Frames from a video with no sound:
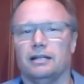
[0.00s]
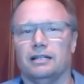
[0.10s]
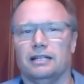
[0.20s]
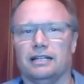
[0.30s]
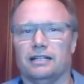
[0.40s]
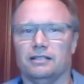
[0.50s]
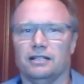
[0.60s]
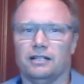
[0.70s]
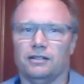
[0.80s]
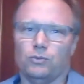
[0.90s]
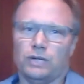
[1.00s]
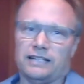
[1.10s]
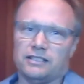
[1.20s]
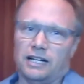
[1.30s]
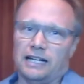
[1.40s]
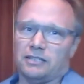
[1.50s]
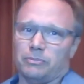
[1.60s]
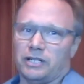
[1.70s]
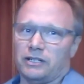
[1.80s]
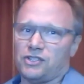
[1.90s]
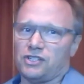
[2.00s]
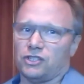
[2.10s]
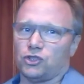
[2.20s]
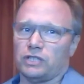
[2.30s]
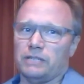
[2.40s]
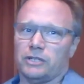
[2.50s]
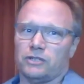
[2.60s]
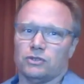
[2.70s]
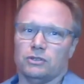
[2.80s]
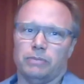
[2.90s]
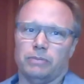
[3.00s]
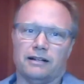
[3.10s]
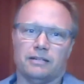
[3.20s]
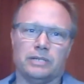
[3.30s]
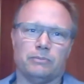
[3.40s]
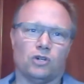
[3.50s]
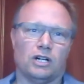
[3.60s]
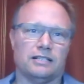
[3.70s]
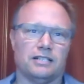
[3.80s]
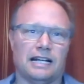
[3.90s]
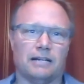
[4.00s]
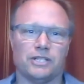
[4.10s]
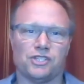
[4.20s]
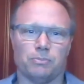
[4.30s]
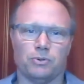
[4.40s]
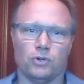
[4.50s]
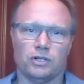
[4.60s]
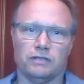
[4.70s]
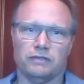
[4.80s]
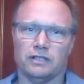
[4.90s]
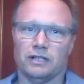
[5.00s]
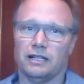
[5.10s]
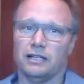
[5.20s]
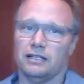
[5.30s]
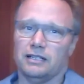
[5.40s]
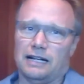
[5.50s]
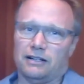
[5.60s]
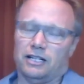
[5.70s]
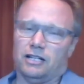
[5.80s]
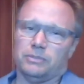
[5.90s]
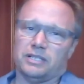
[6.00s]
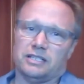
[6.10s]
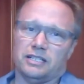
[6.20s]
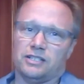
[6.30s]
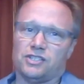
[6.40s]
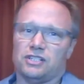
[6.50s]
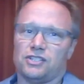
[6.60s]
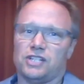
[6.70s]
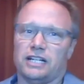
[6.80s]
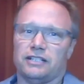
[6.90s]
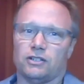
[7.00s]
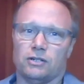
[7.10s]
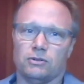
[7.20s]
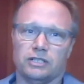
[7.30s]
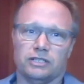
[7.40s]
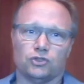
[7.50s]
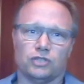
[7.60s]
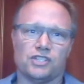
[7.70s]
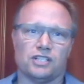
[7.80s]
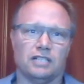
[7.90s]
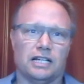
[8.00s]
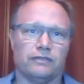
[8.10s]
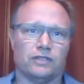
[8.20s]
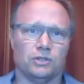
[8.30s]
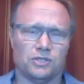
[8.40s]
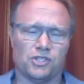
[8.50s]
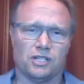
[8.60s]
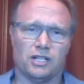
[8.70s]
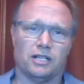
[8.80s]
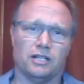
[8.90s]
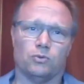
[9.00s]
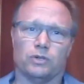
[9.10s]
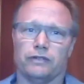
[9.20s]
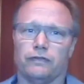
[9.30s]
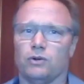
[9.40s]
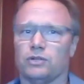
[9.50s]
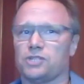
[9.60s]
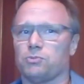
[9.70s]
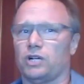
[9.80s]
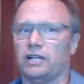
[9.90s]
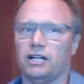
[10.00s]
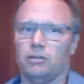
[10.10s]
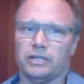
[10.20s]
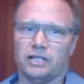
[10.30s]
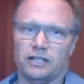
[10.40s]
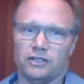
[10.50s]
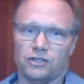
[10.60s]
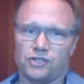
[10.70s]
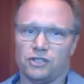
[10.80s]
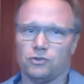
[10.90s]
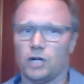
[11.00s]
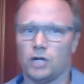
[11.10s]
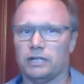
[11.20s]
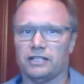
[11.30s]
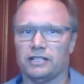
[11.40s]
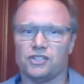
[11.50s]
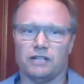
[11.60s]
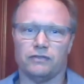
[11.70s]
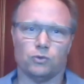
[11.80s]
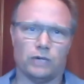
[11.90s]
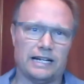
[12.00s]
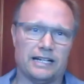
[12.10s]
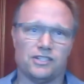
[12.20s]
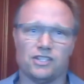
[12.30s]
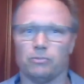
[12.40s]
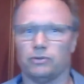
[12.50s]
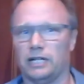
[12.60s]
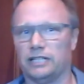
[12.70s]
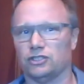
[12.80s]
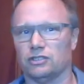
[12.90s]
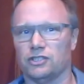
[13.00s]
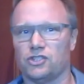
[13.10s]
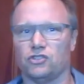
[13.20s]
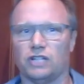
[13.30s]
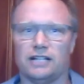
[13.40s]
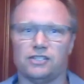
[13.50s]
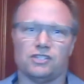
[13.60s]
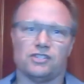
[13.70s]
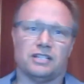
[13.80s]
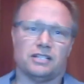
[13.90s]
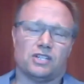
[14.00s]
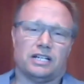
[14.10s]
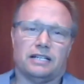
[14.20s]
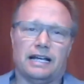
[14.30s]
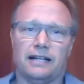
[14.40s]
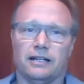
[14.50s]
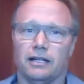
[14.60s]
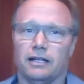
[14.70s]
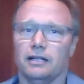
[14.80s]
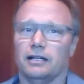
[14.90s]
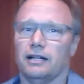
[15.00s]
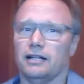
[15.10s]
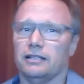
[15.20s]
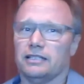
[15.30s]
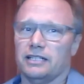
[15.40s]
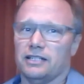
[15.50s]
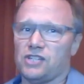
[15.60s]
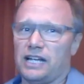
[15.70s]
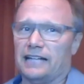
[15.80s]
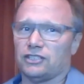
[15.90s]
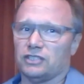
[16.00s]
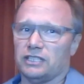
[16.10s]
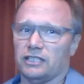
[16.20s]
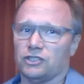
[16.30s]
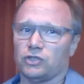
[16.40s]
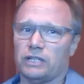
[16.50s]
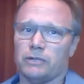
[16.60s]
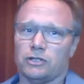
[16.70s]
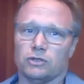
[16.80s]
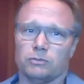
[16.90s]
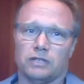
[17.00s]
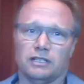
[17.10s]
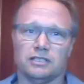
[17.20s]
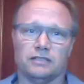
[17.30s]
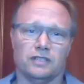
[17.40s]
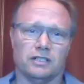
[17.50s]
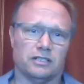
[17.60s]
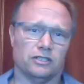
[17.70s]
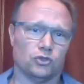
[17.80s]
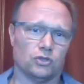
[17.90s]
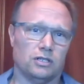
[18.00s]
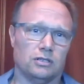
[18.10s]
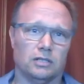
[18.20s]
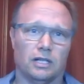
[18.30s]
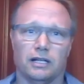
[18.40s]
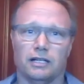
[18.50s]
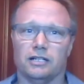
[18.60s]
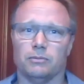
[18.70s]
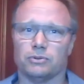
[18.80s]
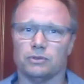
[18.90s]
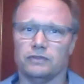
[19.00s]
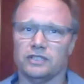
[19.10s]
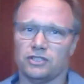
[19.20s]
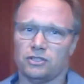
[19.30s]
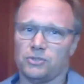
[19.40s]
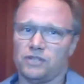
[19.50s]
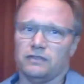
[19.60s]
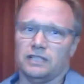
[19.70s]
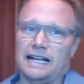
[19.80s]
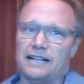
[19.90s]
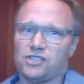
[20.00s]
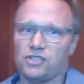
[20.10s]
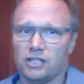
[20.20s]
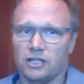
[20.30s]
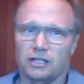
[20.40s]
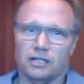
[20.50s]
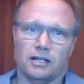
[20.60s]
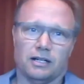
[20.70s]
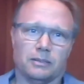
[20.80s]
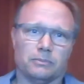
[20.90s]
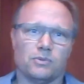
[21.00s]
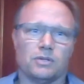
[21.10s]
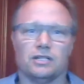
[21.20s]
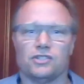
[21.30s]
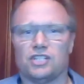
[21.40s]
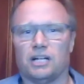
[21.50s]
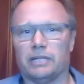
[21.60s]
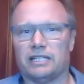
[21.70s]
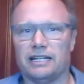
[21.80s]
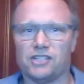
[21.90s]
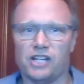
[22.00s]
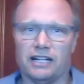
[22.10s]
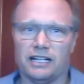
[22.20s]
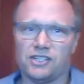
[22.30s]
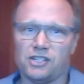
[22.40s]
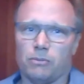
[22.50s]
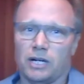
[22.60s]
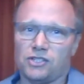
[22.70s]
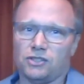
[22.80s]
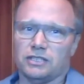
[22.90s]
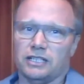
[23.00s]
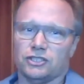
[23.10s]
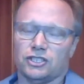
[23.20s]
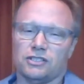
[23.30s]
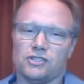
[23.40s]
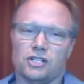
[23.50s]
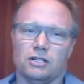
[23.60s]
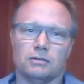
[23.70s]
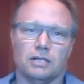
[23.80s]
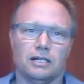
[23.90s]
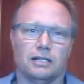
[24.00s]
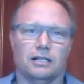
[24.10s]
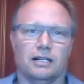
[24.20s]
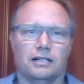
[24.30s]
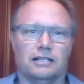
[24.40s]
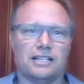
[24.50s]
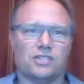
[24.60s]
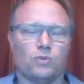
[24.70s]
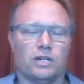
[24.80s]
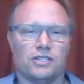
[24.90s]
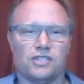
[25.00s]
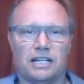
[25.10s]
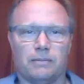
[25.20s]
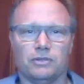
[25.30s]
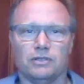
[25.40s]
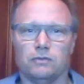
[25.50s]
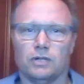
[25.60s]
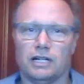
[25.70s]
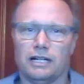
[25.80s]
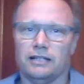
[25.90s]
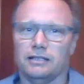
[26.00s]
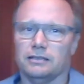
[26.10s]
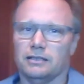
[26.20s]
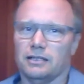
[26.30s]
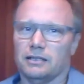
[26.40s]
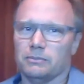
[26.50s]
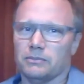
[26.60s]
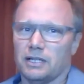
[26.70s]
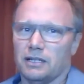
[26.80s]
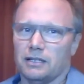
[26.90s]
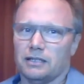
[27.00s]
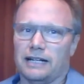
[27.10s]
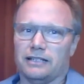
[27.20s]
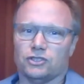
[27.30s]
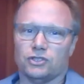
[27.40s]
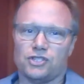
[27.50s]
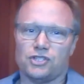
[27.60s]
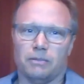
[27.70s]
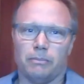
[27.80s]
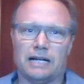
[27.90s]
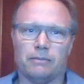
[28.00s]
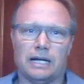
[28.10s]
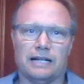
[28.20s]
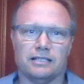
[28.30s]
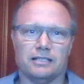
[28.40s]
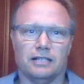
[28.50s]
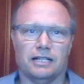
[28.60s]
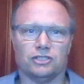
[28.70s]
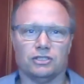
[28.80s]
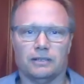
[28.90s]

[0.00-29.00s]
And uh, when I taught the parents in the treatment group how to be more autonomy supportive and how to help the kids to set their own intrinsic life goals, where you focus more on helping others and growing instead of grades and pressure and stress and things like that, uh, the kids actually in the treatment group relative to the control improved in terms of less um, stomach aches, headaches, and muscle tension. So uh, that's one example of where I um, got interested in the mind body connection.